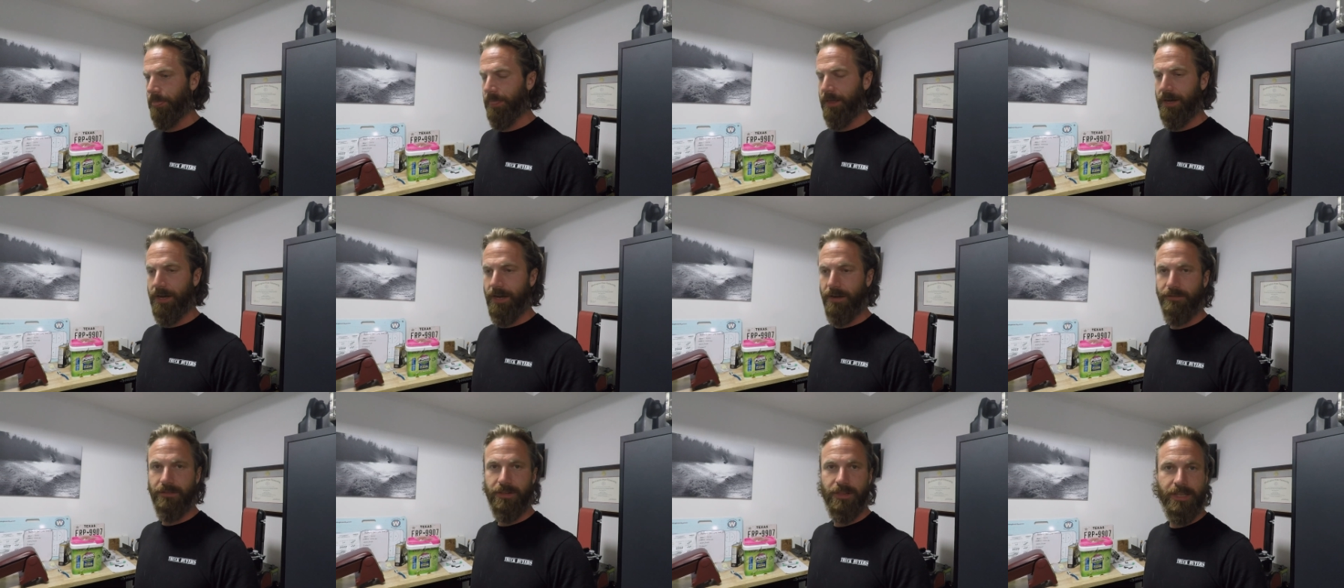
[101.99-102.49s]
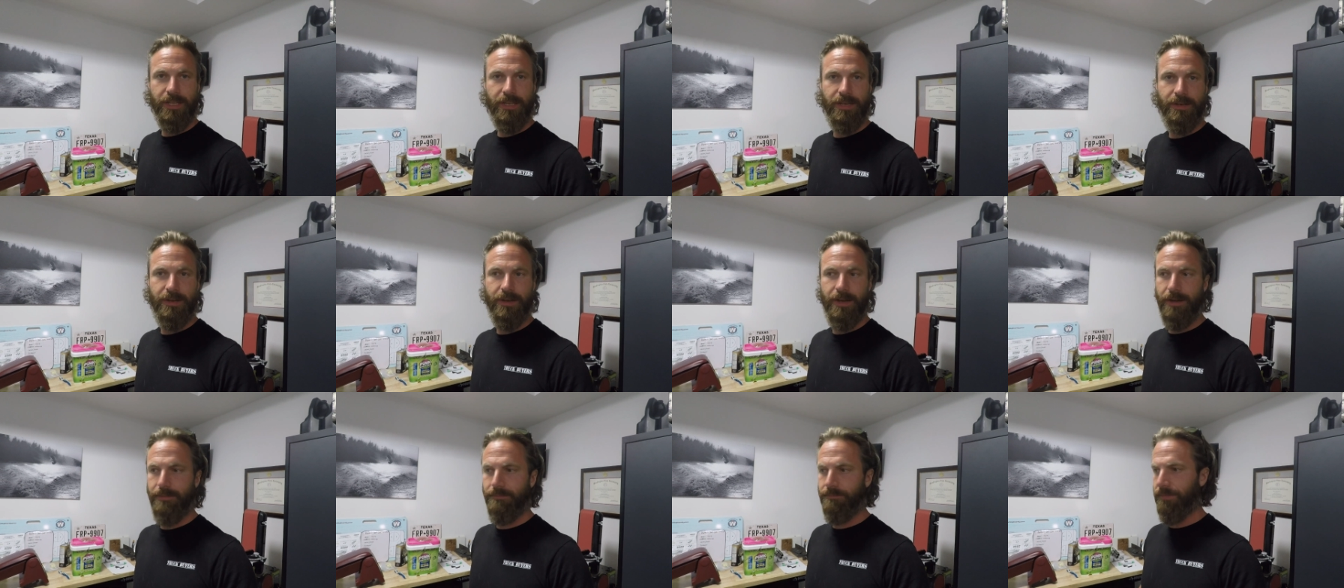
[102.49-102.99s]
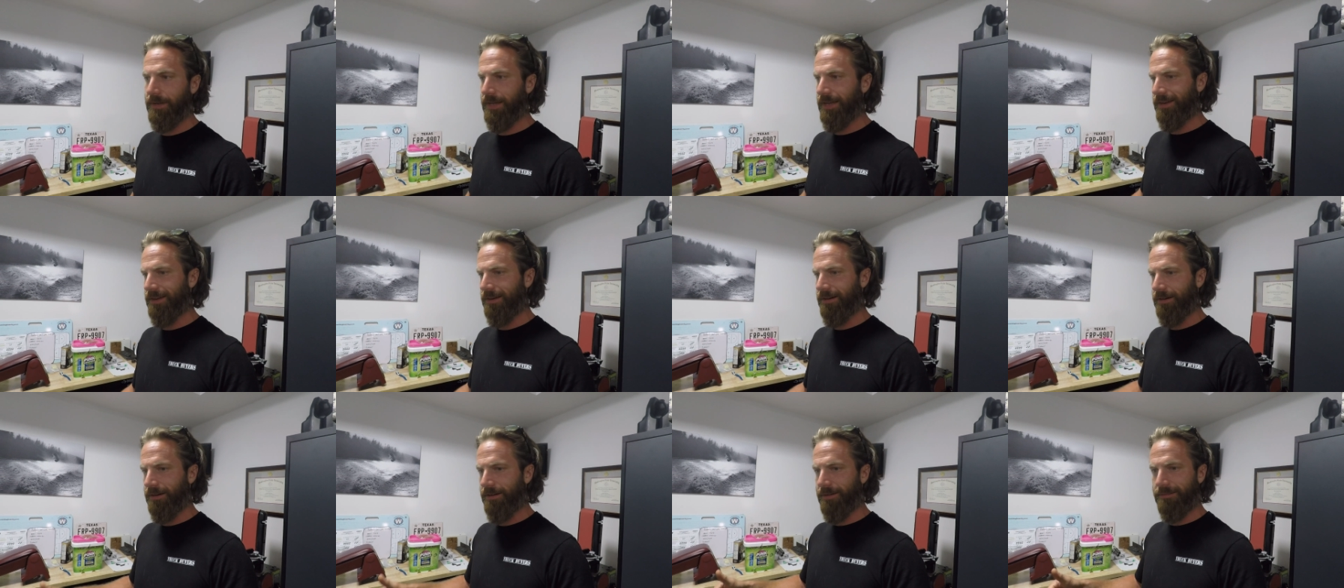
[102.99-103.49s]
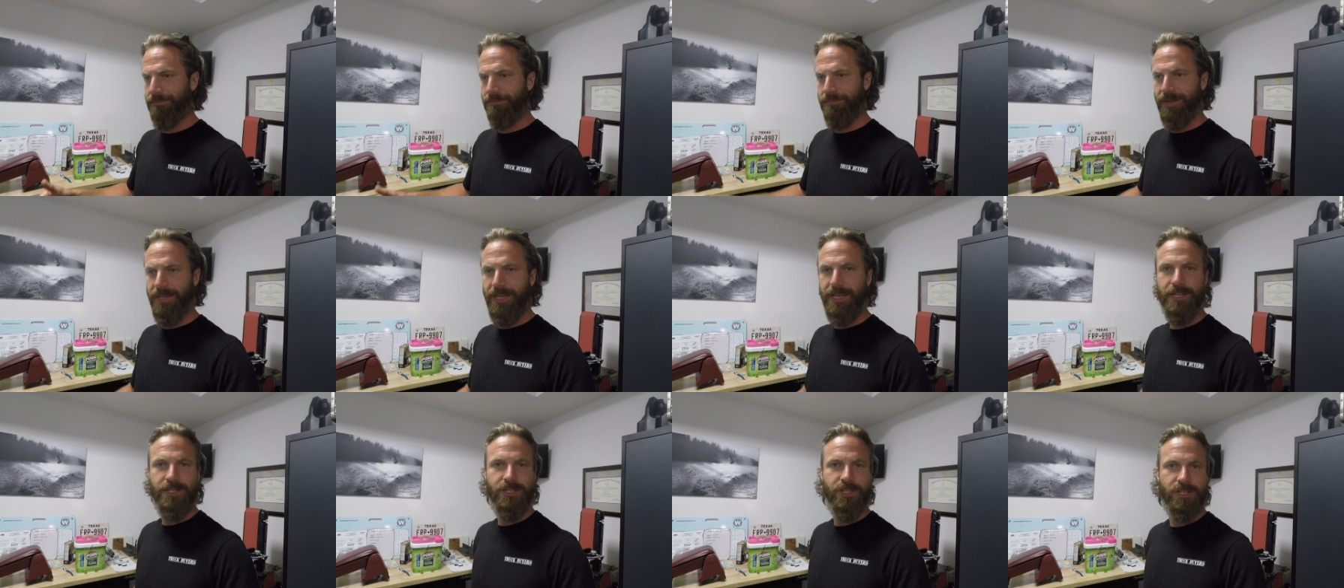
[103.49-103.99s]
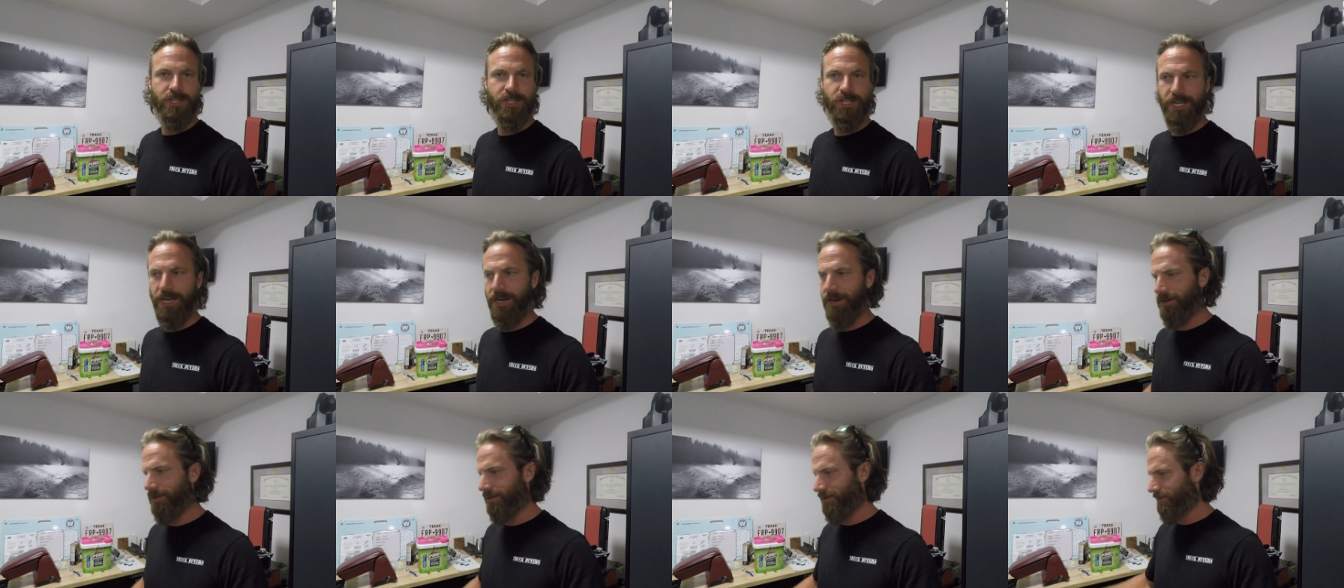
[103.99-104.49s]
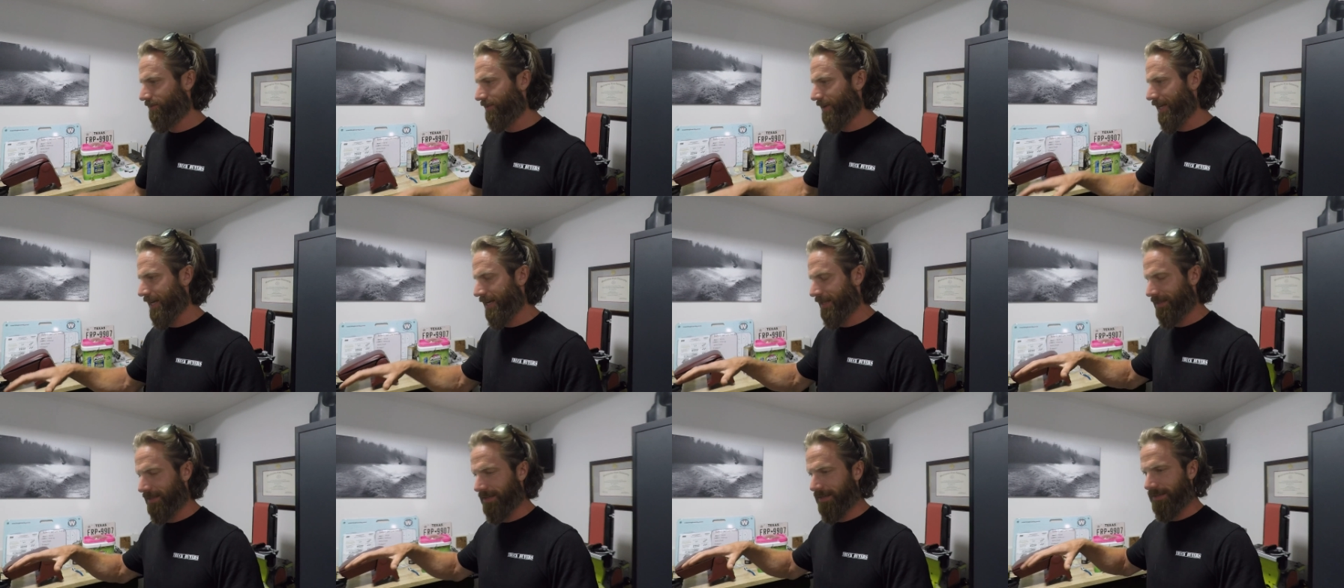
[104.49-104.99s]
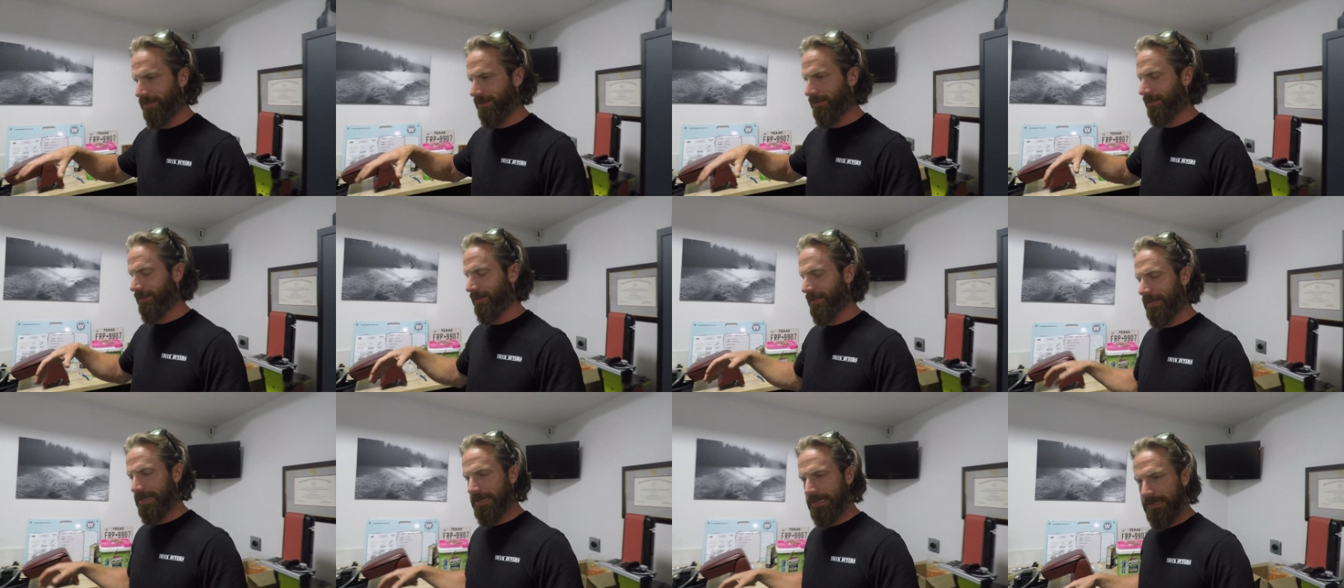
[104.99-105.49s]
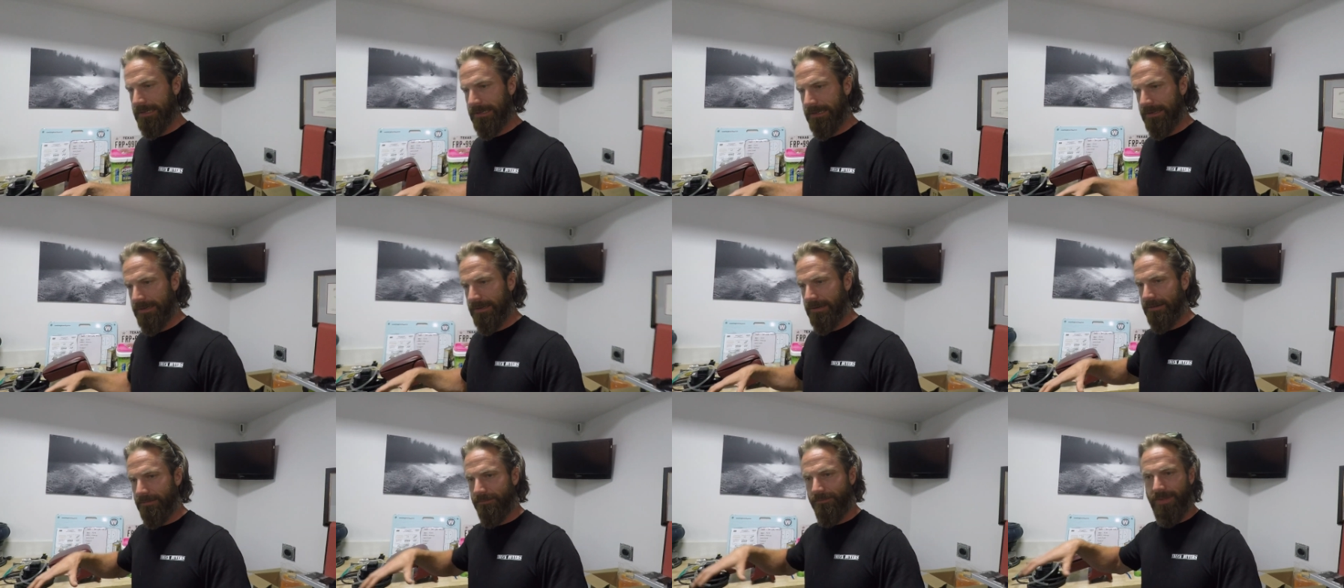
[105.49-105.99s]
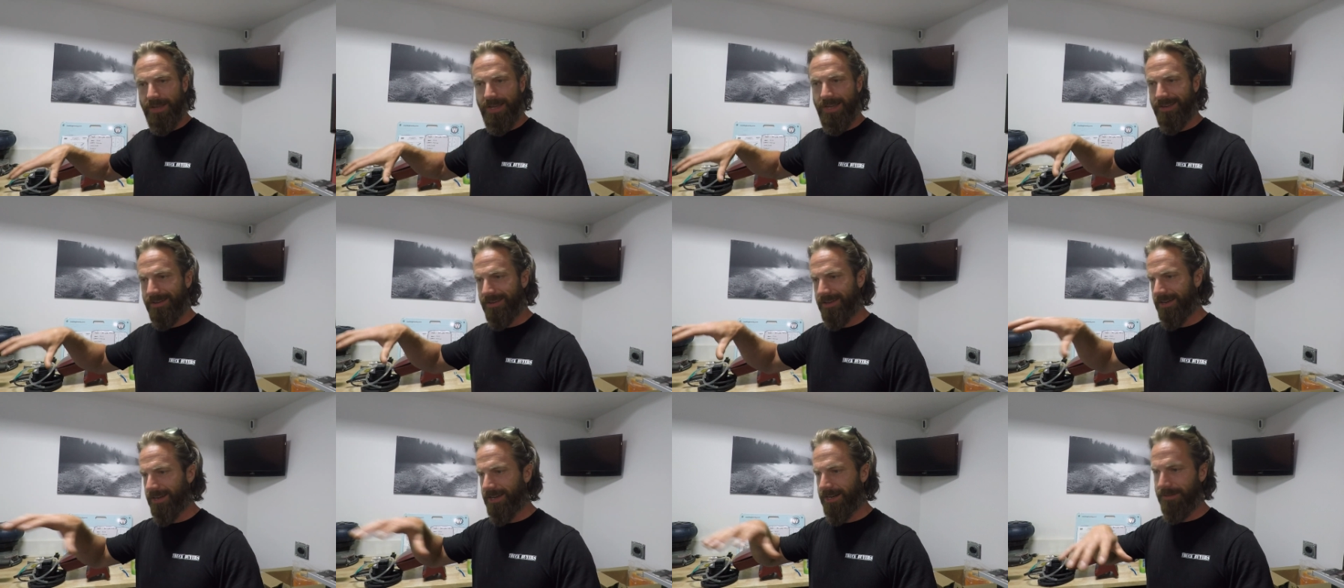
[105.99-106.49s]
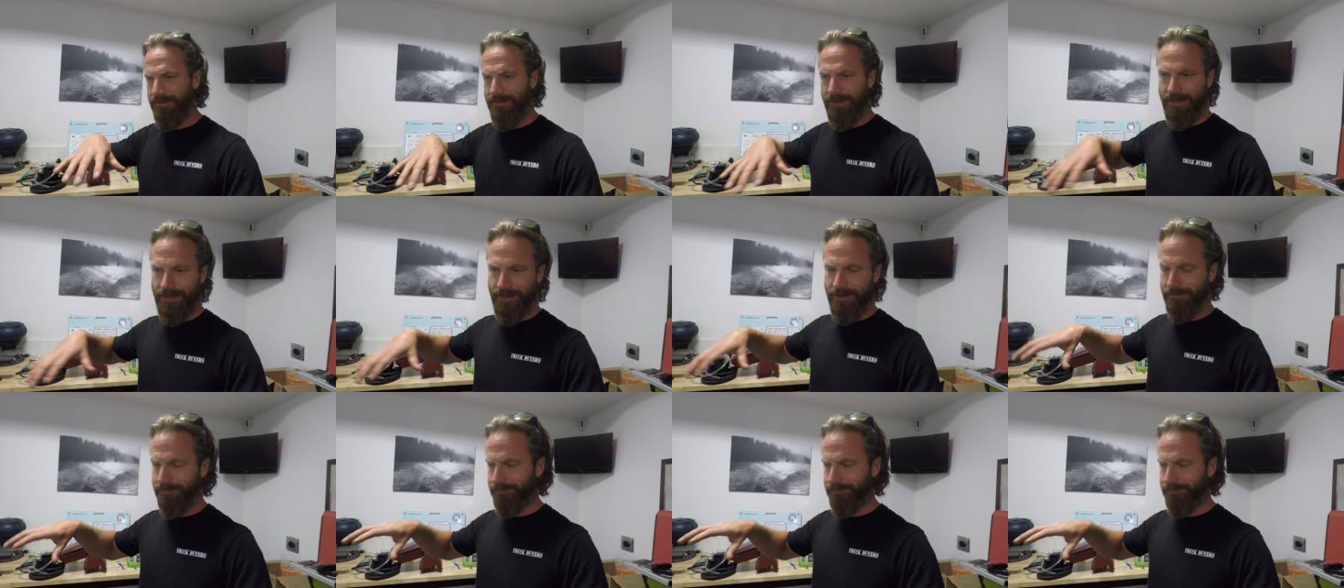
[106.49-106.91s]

I've cleaned up like our kitchen chairs. We had these, they had kind of a,